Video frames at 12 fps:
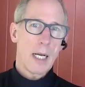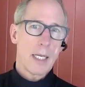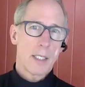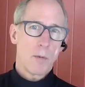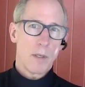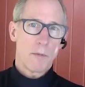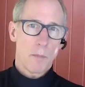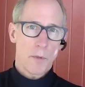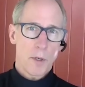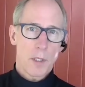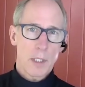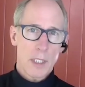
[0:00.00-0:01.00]
going from
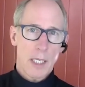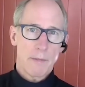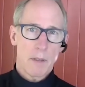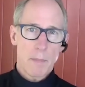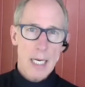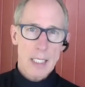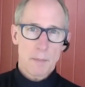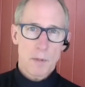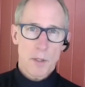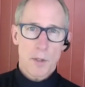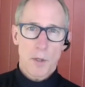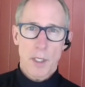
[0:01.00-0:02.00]
37 back up to
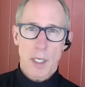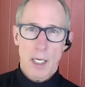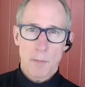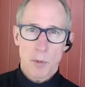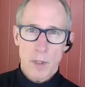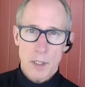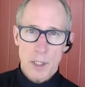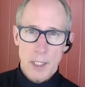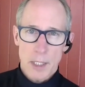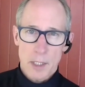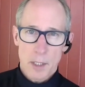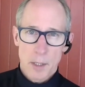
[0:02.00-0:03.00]

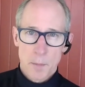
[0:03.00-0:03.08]
39.6.